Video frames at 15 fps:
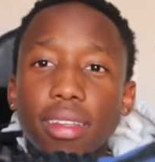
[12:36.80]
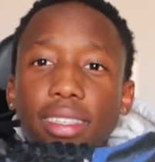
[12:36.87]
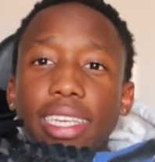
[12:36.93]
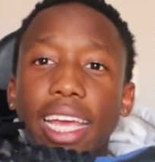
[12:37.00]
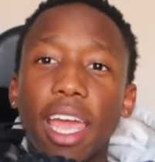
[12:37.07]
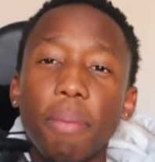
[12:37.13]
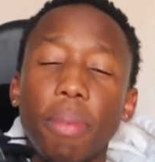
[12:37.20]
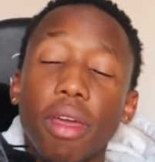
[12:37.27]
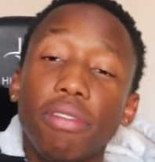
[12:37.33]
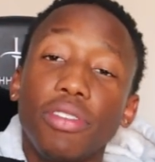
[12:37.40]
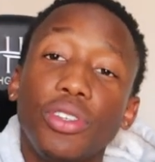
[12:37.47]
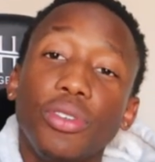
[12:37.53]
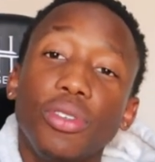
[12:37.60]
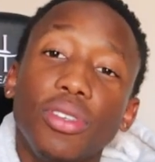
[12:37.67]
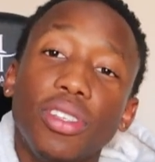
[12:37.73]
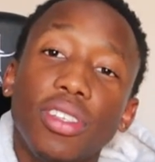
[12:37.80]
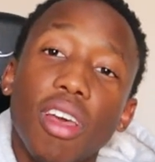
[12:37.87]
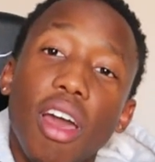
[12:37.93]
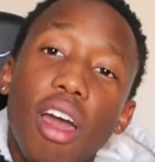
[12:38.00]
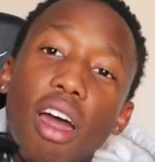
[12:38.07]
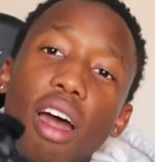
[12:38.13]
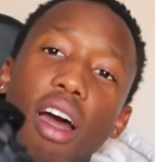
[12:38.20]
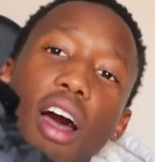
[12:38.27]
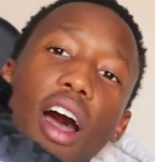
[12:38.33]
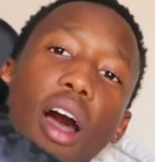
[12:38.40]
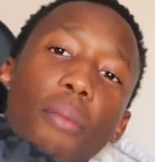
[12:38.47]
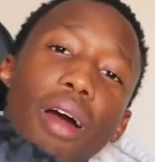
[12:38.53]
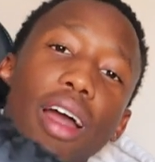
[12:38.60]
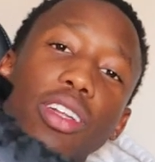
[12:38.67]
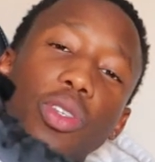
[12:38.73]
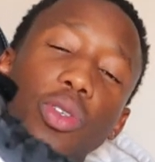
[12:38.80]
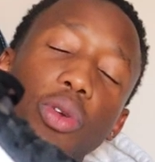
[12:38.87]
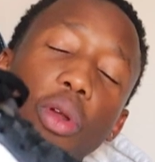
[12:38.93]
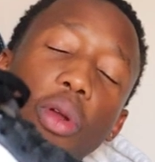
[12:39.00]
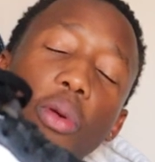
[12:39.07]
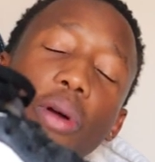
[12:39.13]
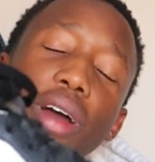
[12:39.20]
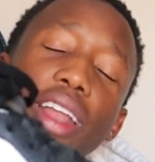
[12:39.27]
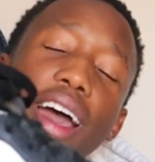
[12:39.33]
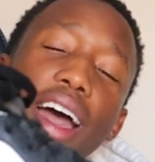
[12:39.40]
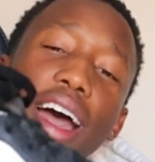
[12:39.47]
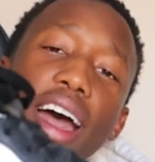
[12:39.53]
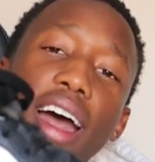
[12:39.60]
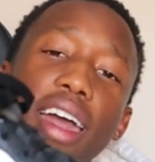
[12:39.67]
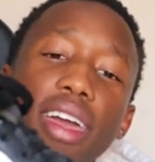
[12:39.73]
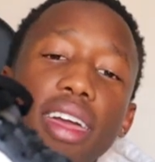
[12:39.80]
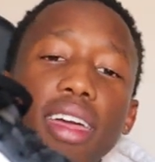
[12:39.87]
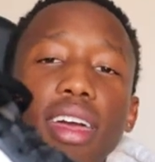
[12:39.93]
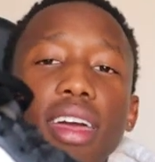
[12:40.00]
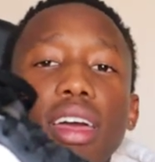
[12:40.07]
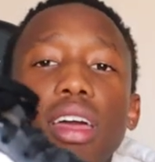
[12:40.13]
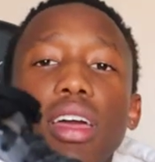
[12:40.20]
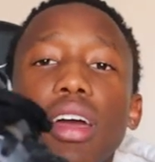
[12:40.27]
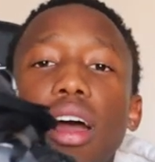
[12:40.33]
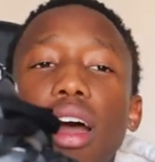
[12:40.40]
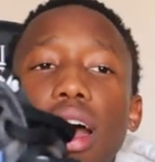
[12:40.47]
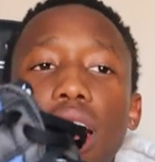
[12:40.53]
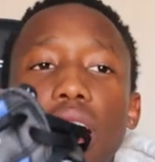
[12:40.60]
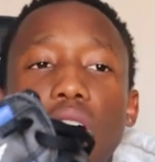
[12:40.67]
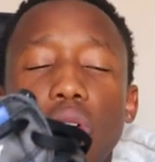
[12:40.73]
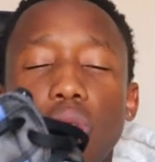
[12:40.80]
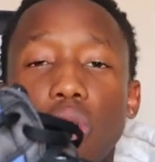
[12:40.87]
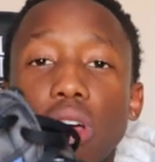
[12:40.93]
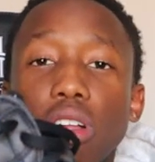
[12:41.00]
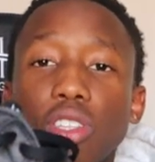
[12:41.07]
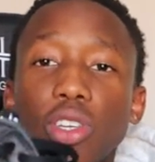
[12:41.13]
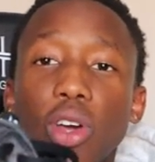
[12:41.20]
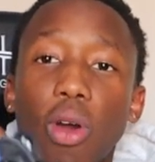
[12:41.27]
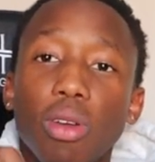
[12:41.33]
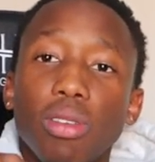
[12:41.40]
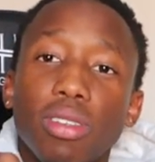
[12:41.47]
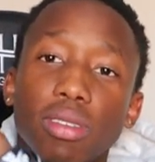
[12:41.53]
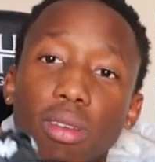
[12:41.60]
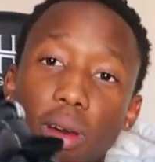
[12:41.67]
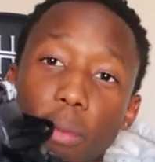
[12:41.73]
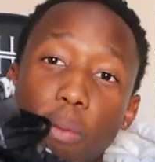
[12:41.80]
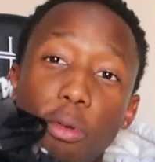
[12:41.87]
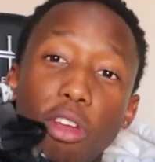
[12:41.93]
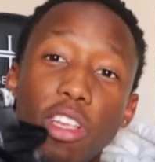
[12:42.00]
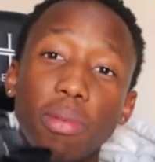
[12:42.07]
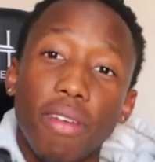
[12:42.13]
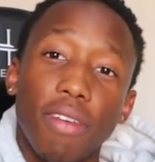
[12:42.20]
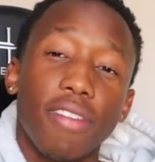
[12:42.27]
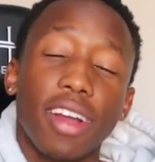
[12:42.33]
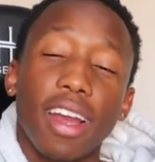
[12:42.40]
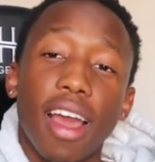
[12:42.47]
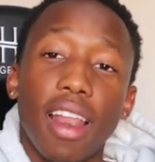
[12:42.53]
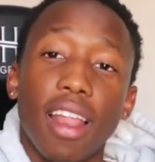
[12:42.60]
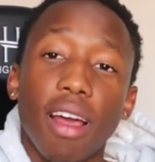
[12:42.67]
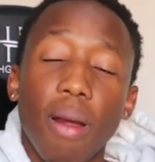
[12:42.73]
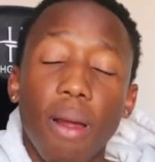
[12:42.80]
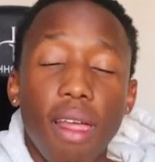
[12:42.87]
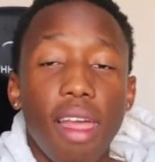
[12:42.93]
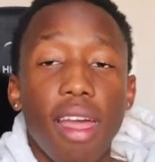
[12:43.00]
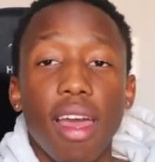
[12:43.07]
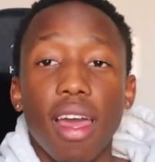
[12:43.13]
Second pair of shoes are my Jordan 1 High Real Toes. Blue is my favorite color.